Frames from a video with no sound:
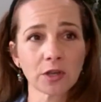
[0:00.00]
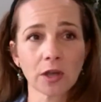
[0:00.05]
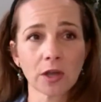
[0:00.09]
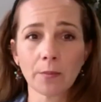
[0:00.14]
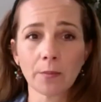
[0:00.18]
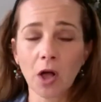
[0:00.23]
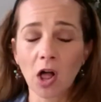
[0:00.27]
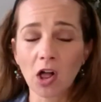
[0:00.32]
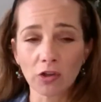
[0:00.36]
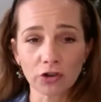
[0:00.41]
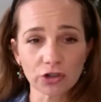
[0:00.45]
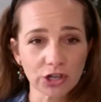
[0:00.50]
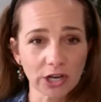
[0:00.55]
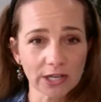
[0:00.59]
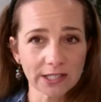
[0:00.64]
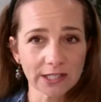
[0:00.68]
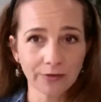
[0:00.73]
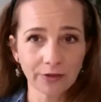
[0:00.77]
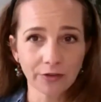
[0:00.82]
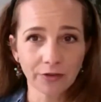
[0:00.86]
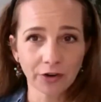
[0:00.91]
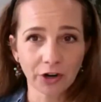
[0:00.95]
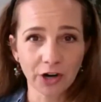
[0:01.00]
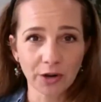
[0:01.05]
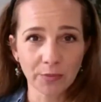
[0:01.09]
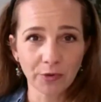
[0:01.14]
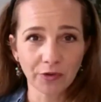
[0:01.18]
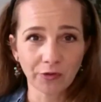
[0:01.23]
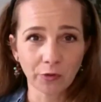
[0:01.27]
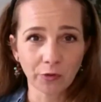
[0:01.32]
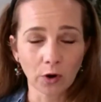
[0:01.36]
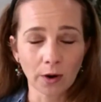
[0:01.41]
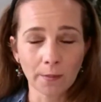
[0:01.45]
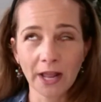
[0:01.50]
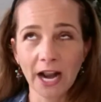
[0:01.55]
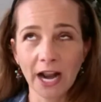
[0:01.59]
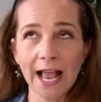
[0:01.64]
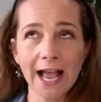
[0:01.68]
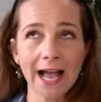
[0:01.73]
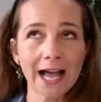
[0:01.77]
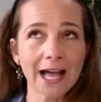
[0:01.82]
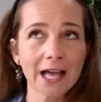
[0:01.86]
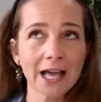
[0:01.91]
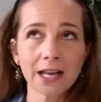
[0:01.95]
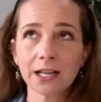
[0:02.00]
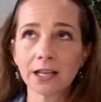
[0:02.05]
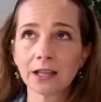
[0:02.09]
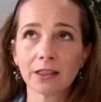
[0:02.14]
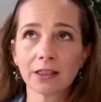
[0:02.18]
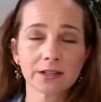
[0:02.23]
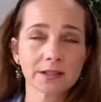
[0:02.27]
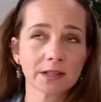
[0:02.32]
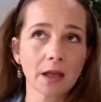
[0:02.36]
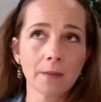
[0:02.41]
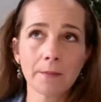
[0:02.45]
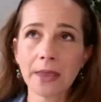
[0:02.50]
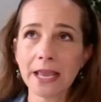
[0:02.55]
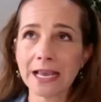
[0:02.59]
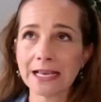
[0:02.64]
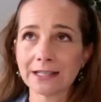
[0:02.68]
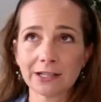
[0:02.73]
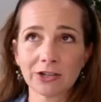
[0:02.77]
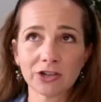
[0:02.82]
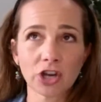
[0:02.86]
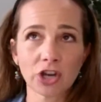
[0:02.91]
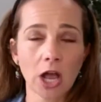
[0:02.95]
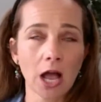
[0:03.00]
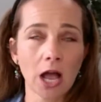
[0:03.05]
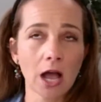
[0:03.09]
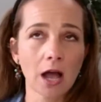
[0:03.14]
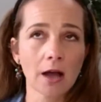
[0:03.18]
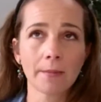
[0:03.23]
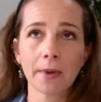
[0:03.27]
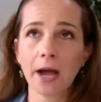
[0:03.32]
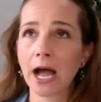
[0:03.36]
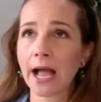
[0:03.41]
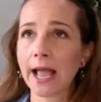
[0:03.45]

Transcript: So I apologize if you've heard it before, but I had this amazing job.